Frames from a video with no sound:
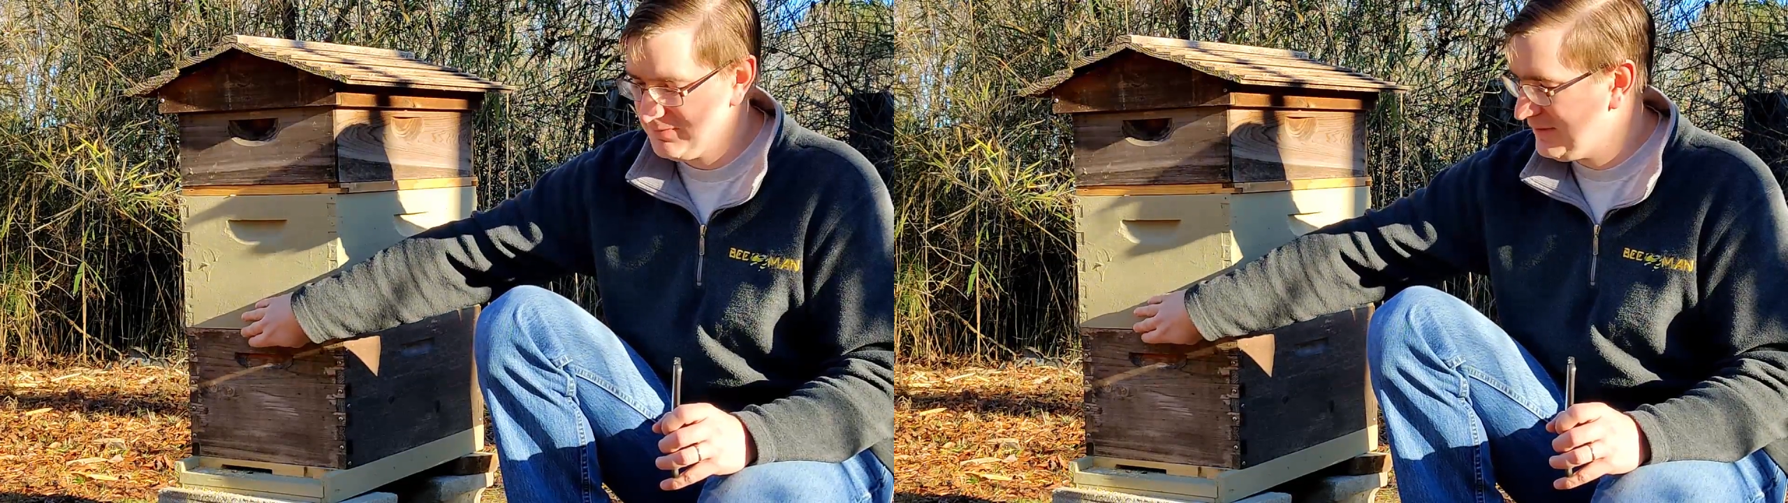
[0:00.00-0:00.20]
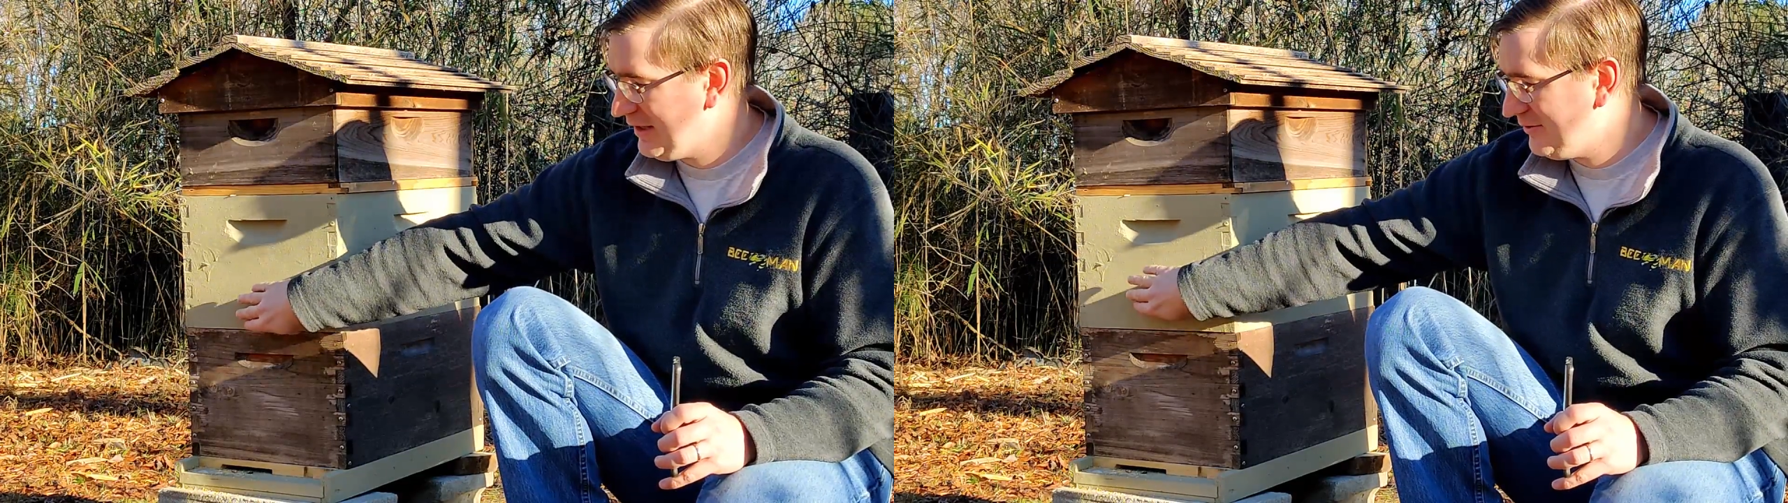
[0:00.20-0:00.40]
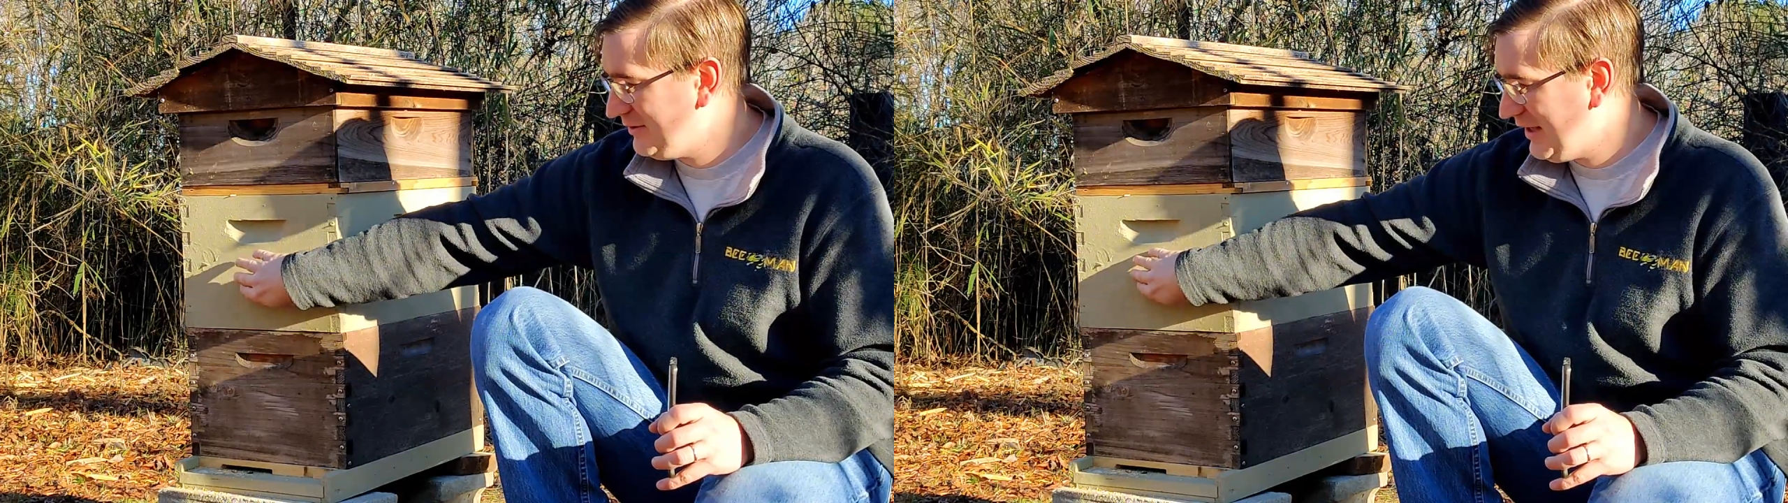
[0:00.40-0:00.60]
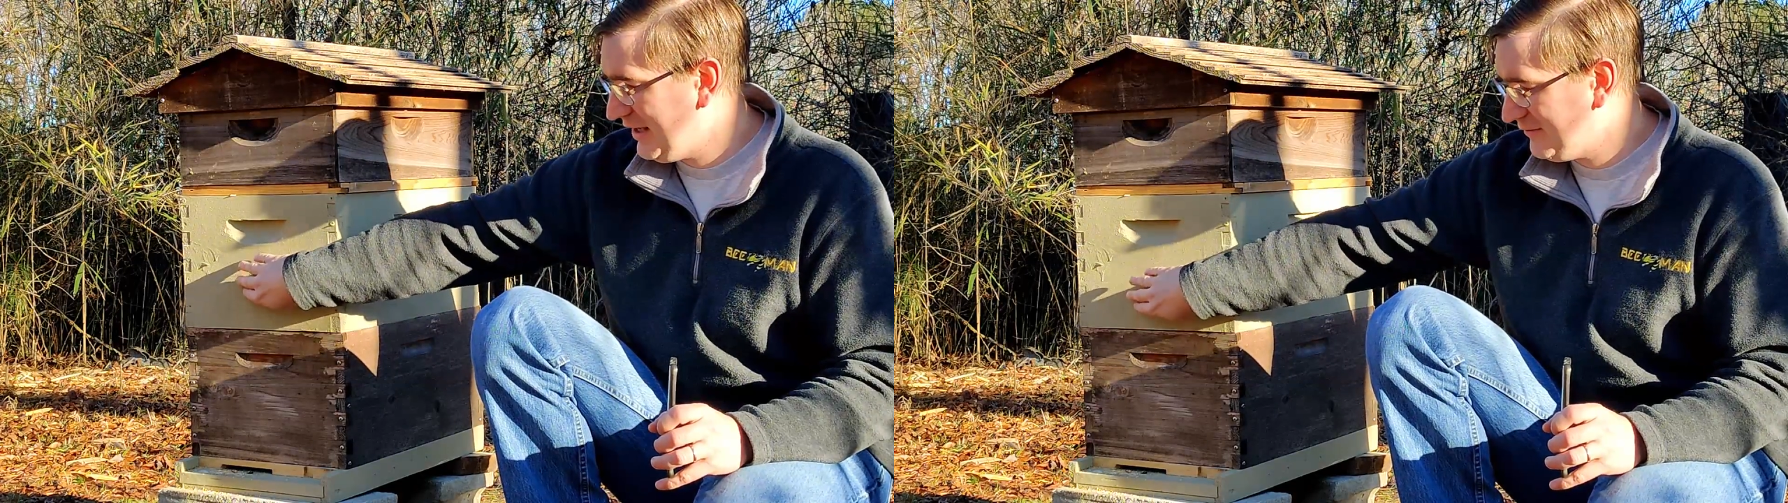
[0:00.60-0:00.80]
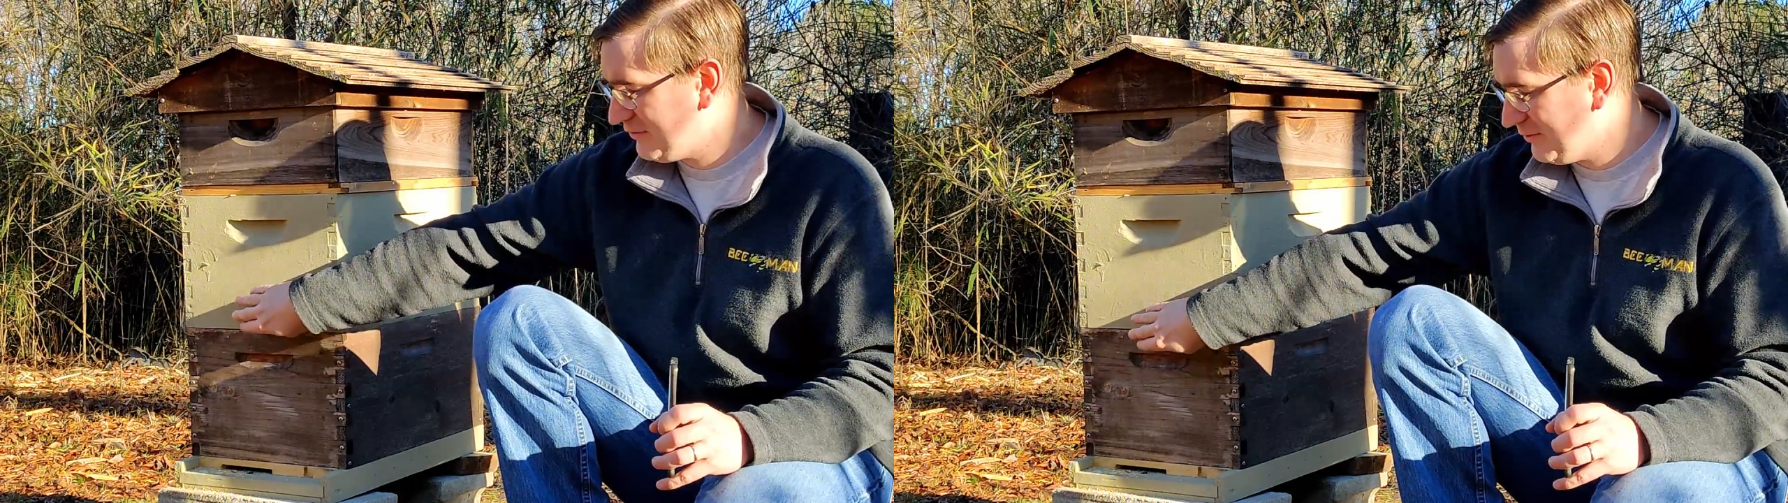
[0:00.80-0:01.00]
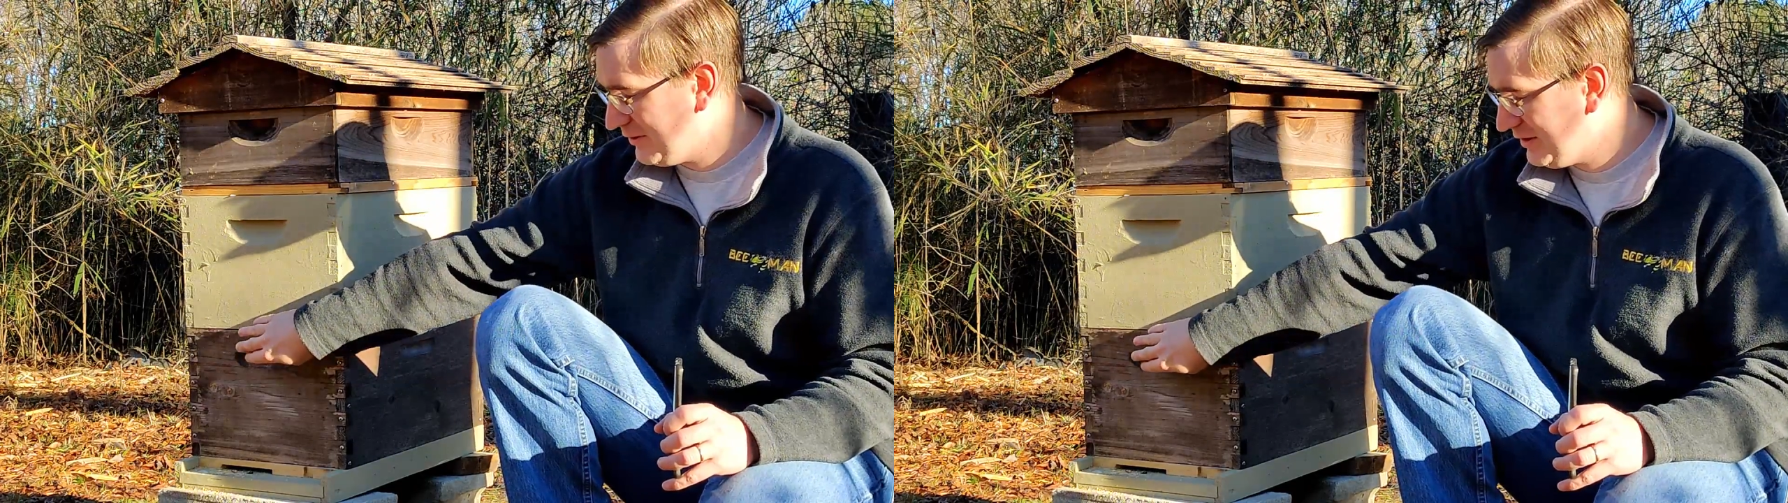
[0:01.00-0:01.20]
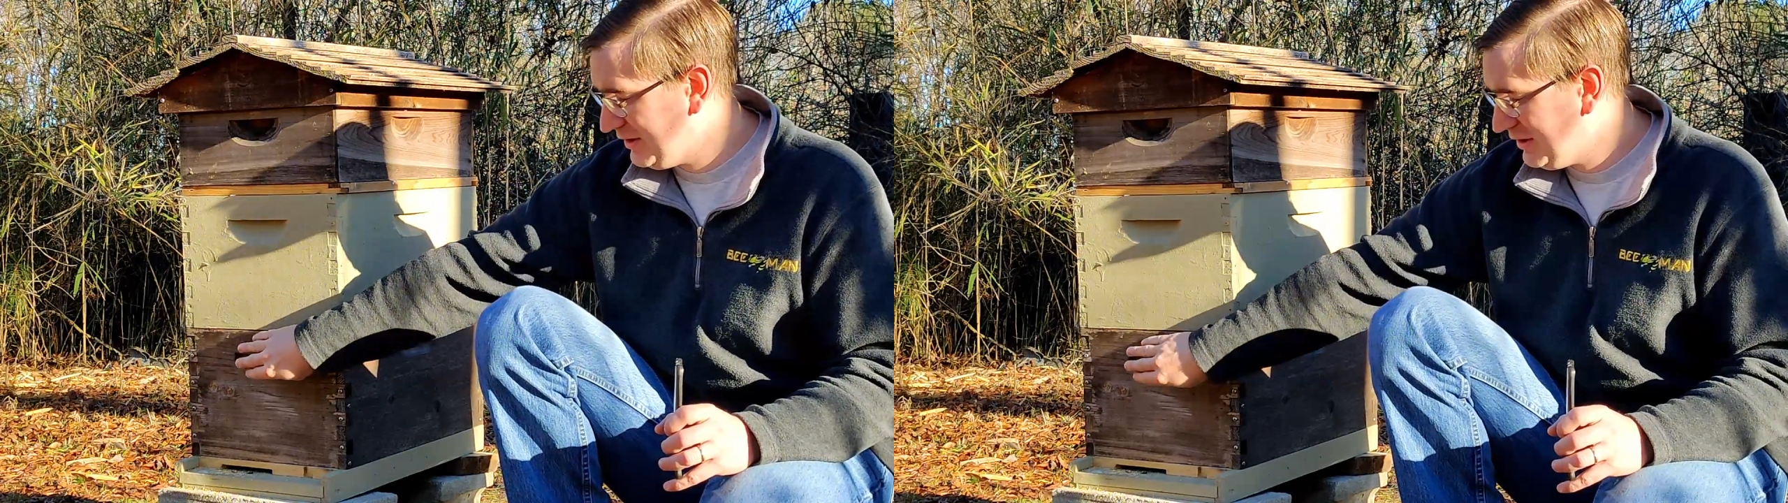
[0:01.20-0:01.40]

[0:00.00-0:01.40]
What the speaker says: that they have stored.